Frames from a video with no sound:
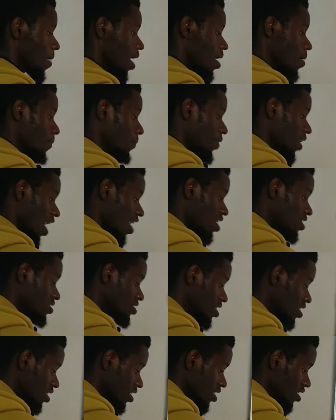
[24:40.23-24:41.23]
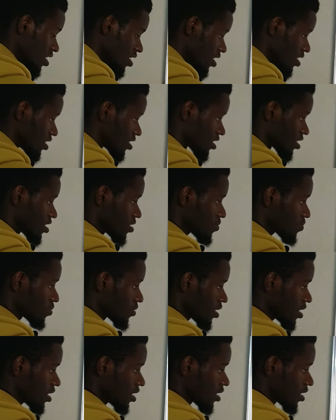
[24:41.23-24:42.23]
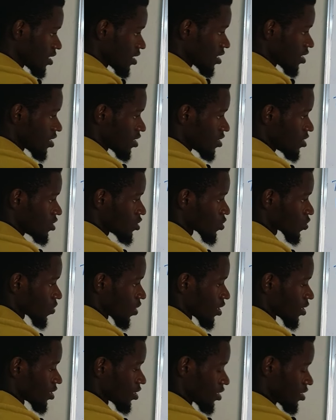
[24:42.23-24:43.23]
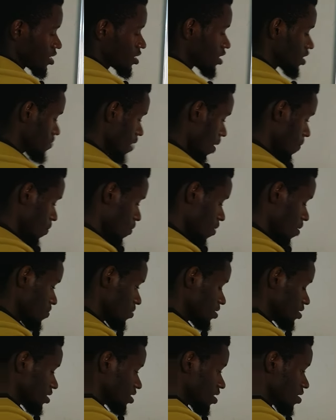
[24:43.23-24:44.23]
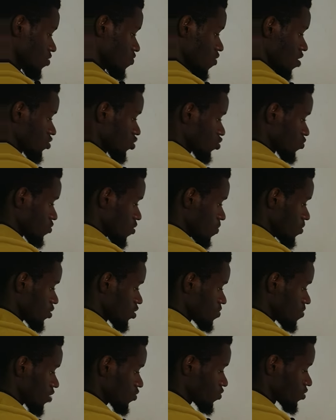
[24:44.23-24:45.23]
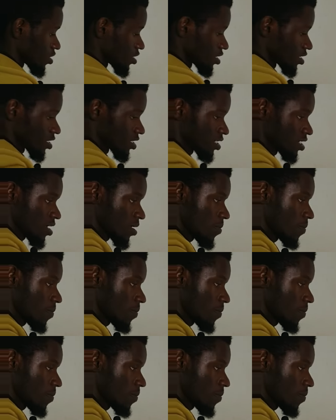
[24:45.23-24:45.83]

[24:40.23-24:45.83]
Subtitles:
my Pij is simply this one. This is my probability, transition probability matrix,